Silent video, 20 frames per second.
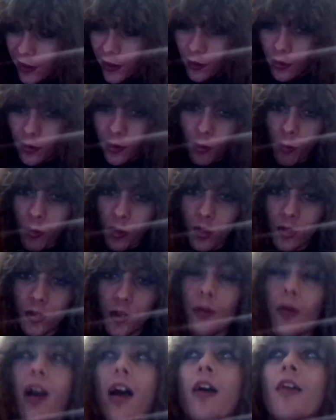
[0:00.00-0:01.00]
the world
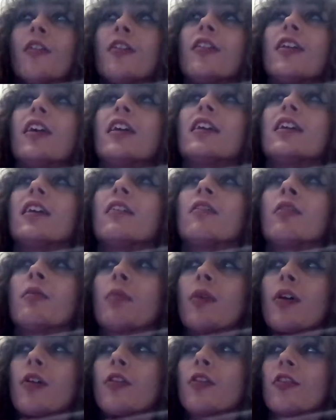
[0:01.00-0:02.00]
around any given
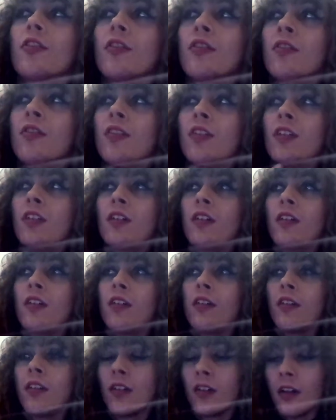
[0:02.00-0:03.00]
person.
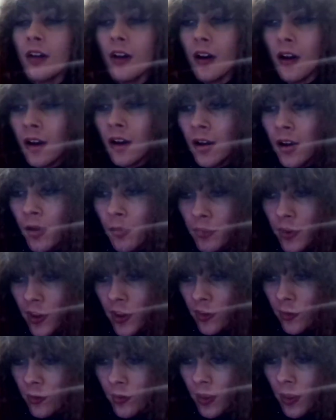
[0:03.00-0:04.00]
A
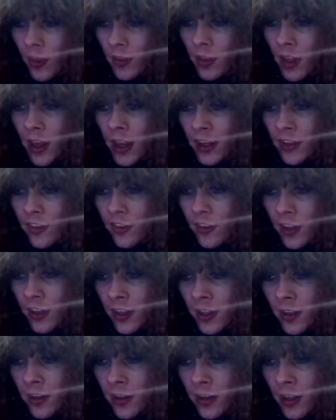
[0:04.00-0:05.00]
presence in the lights,
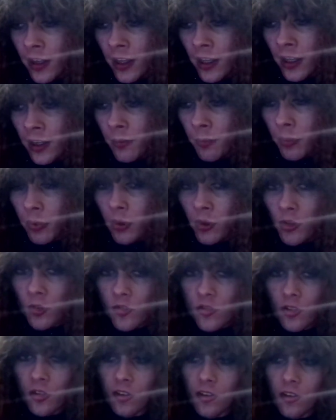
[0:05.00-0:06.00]
and a
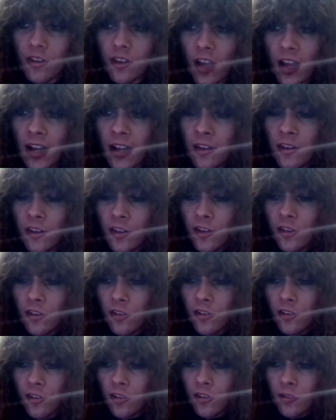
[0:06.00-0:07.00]
Persian
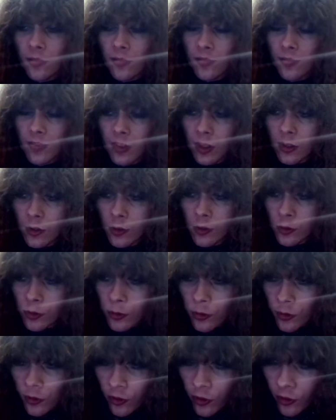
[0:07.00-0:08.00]
scientist
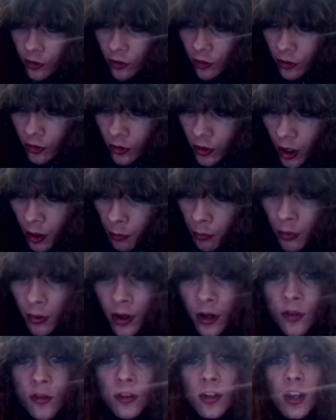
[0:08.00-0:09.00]
whose
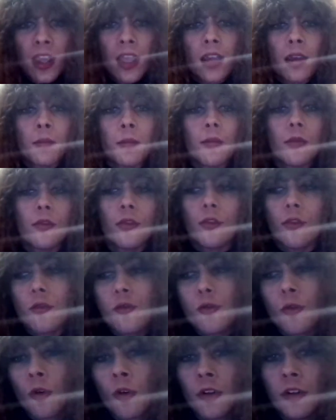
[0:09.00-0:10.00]
abridged name is
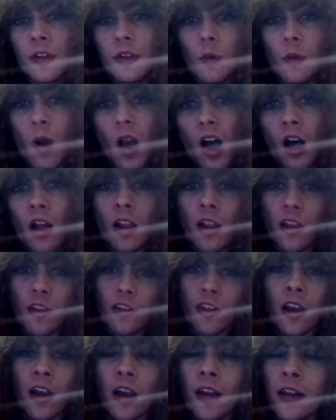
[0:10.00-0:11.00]
shortened to
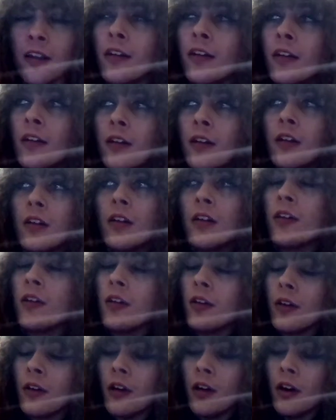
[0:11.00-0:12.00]
Alhazen
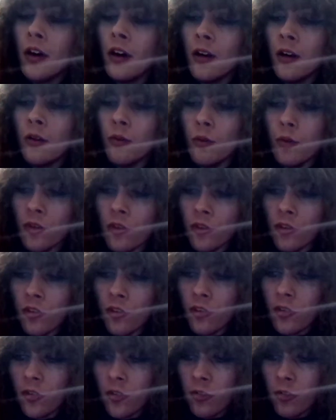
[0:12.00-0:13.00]

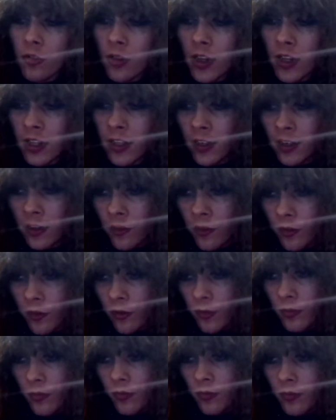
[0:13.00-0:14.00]
was credited as
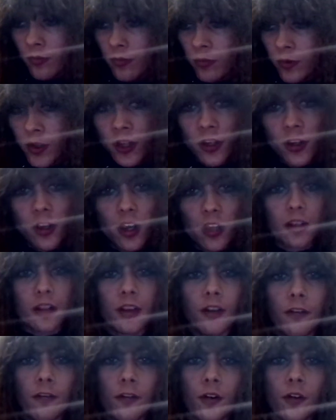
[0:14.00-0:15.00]
conducting
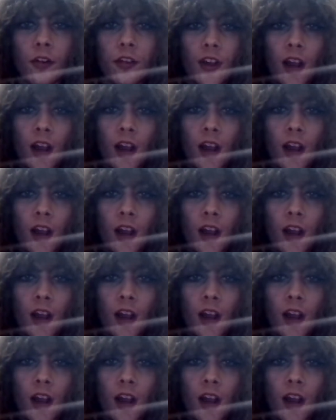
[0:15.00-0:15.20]
the first